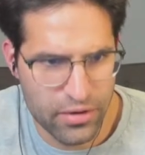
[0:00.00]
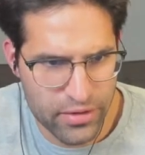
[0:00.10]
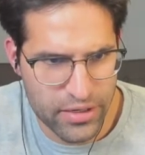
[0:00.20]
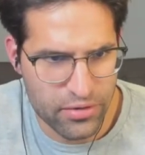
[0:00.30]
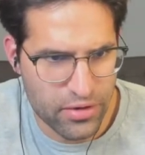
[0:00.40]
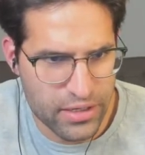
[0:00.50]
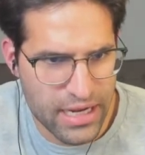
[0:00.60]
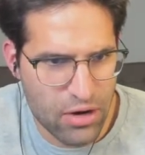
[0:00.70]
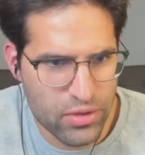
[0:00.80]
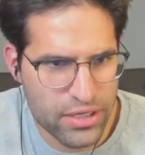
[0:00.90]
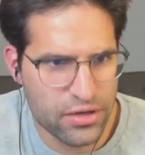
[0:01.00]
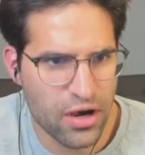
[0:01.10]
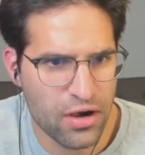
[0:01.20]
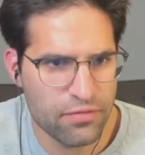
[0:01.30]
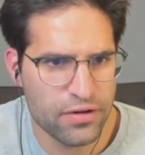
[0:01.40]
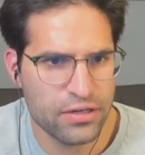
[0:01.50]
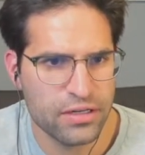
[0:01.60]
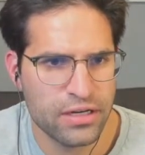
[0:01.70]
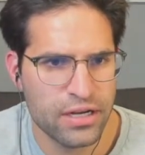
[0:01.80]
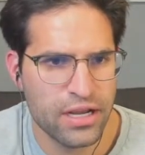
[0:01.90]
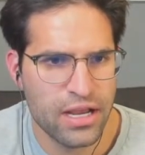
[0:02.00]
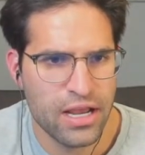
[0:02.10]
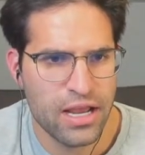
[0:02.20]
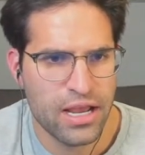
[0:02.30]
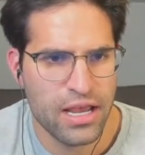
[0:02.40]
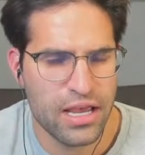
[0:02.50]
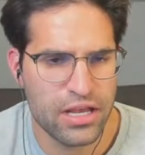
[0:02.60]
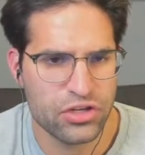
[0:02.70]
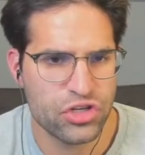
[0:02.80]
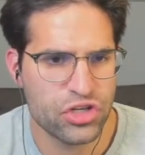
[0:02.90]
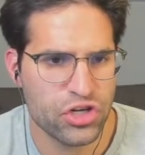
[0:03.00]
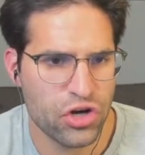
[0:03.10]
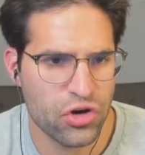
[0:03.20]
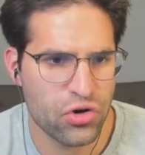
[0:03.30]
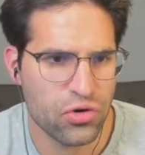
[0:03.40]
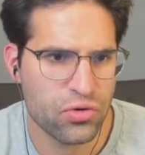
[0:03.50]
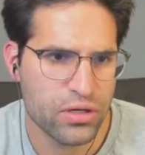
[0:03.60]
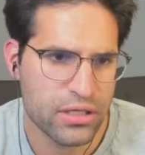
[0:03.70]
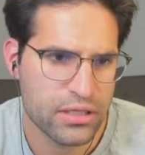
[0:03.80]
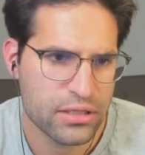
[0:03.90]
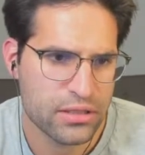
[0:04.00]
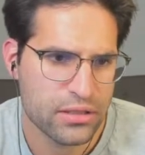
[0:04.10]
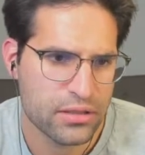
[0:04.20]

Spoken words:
There we go. Now we can hover and show